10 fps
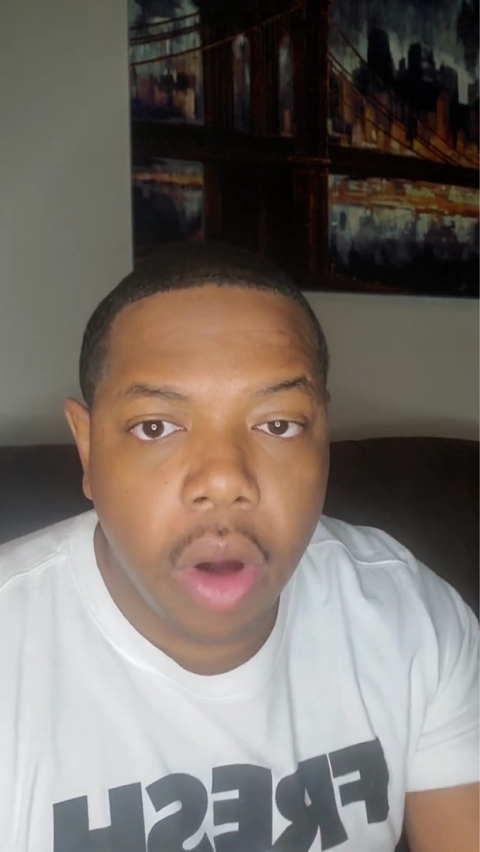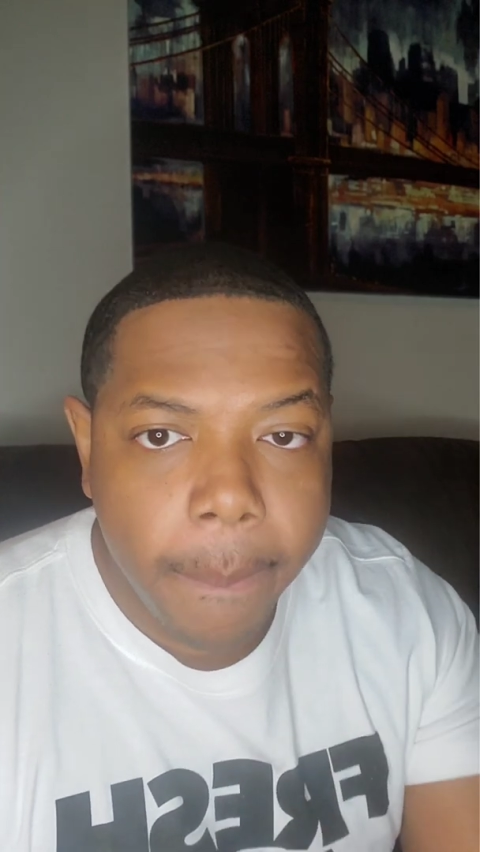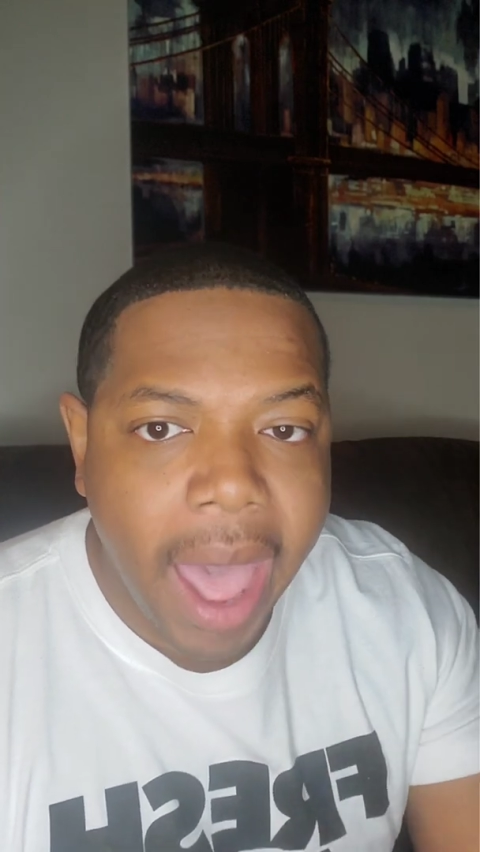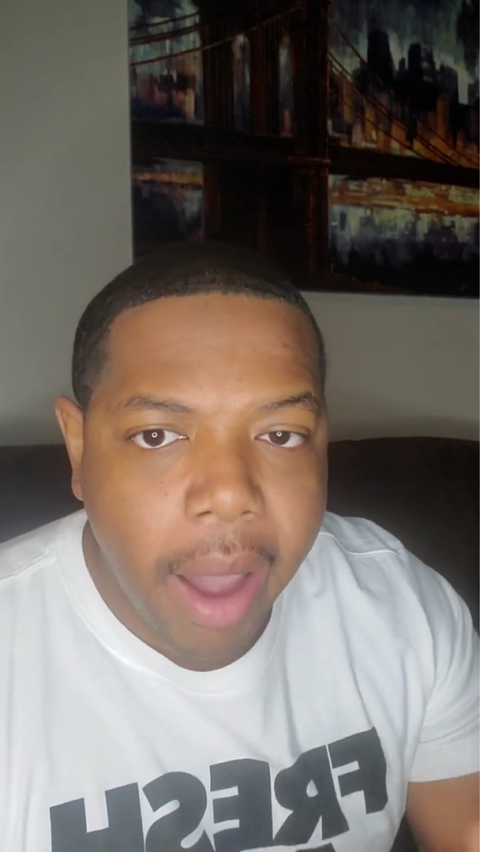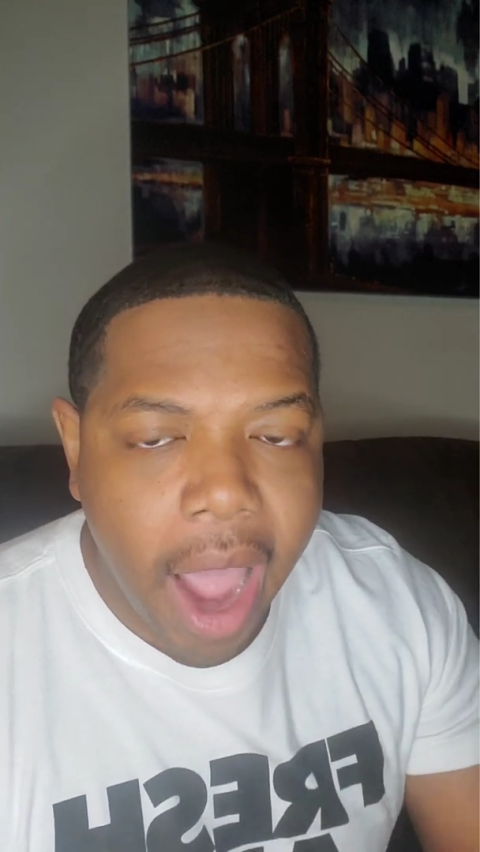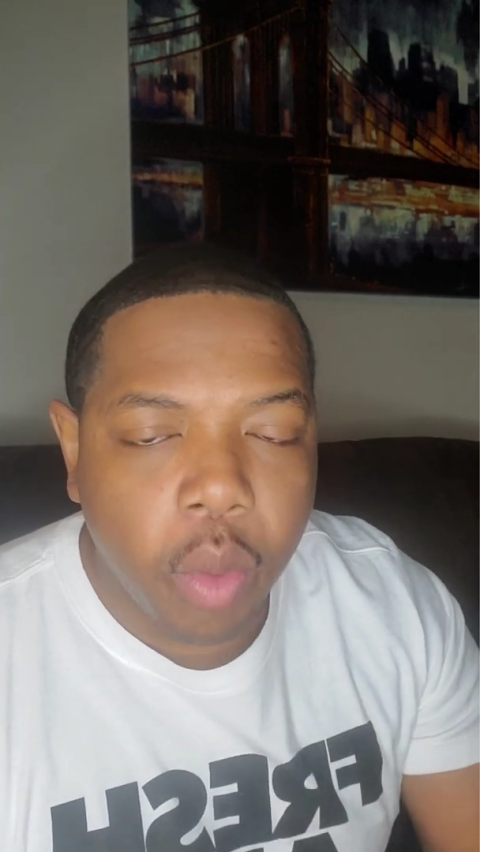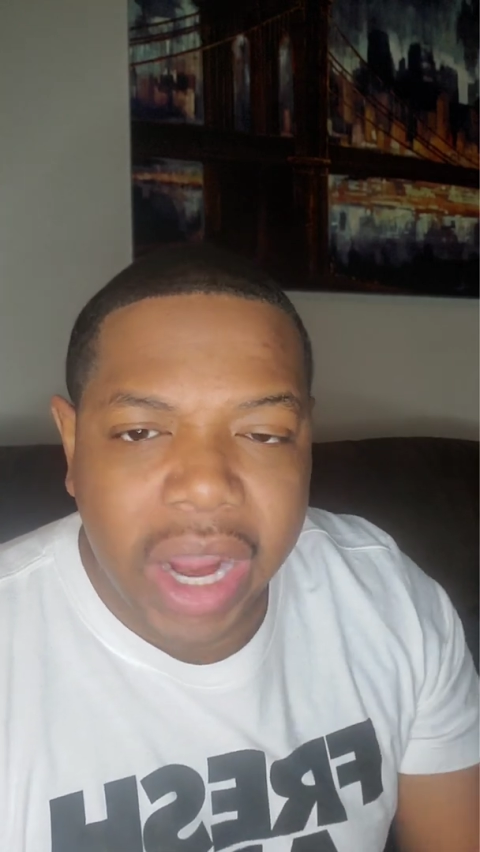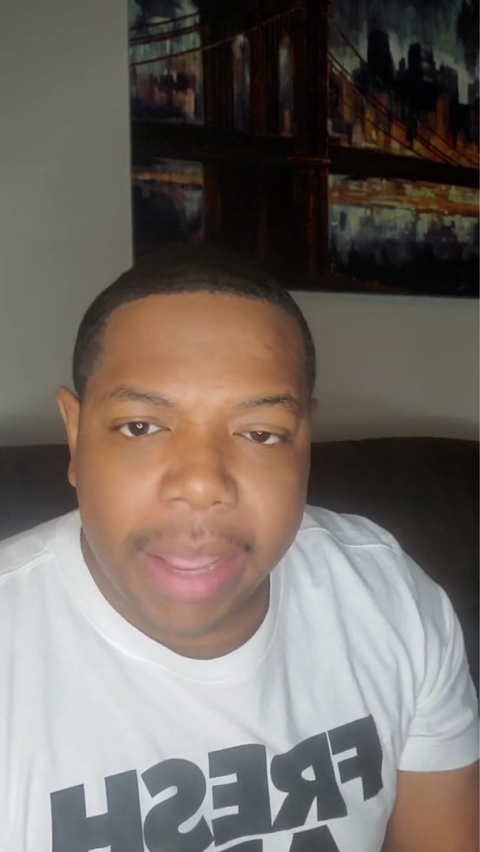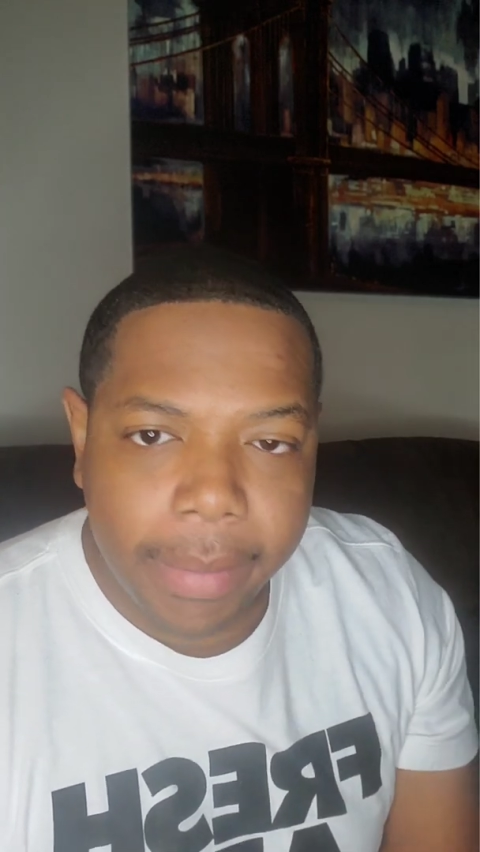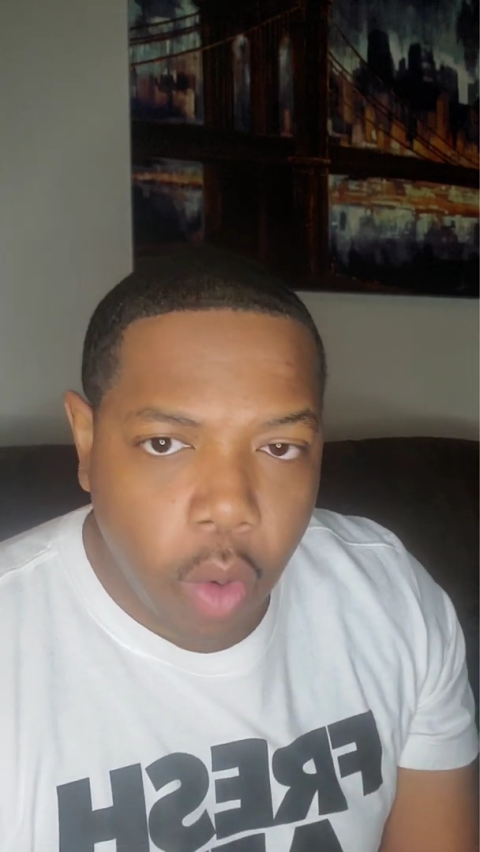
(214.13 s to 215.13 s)
about our
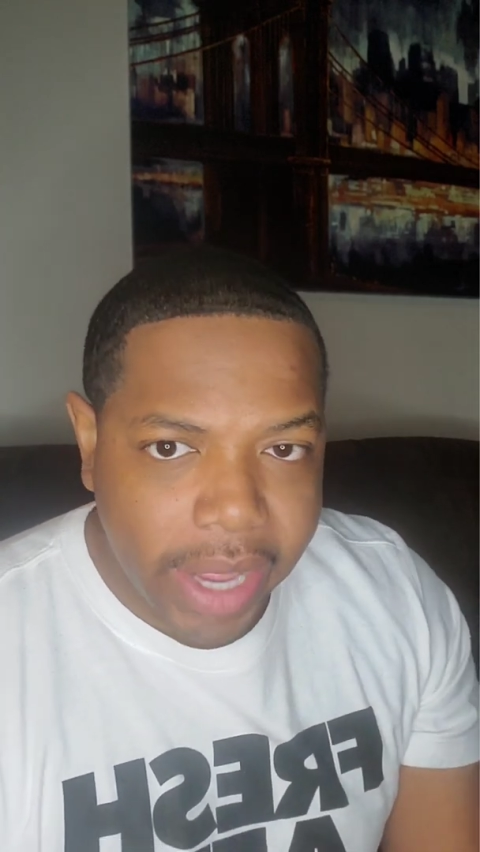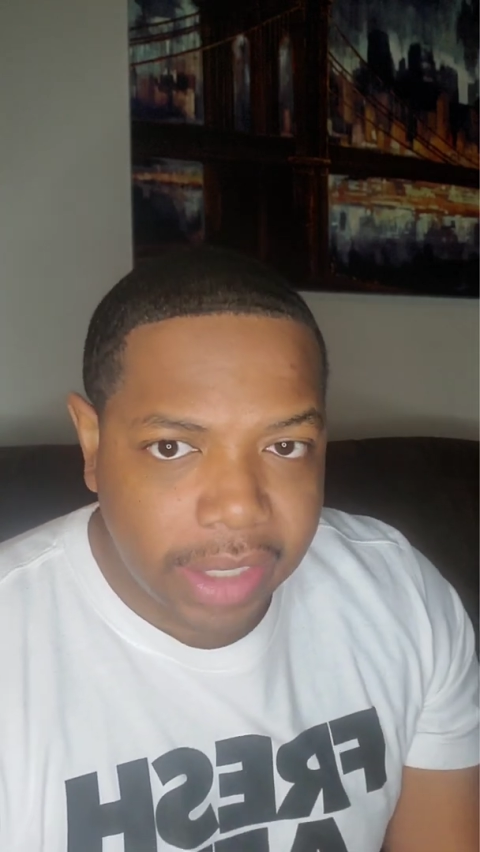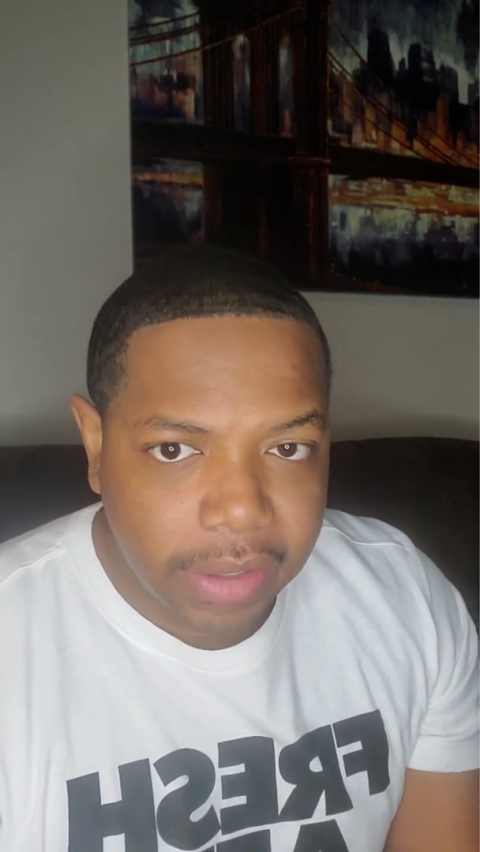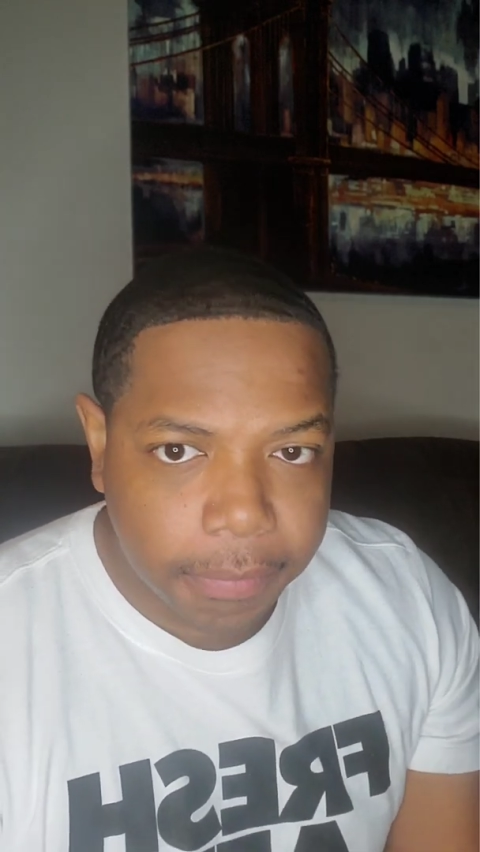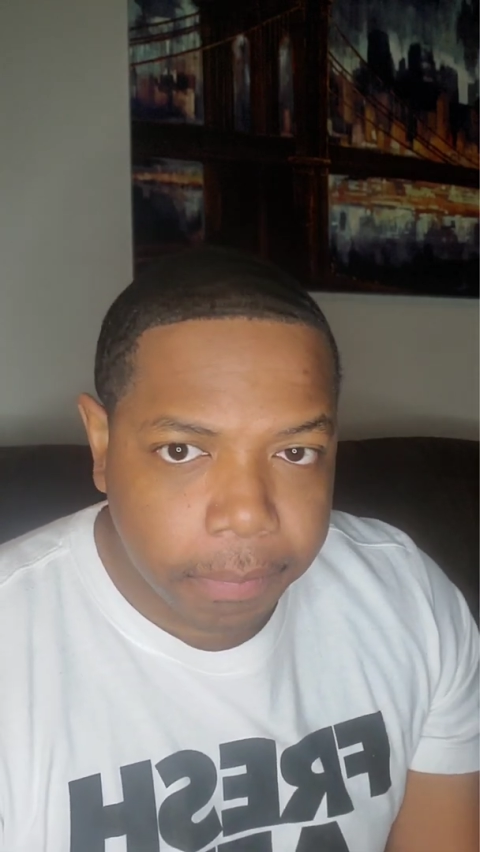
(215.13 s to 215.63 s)
MOS.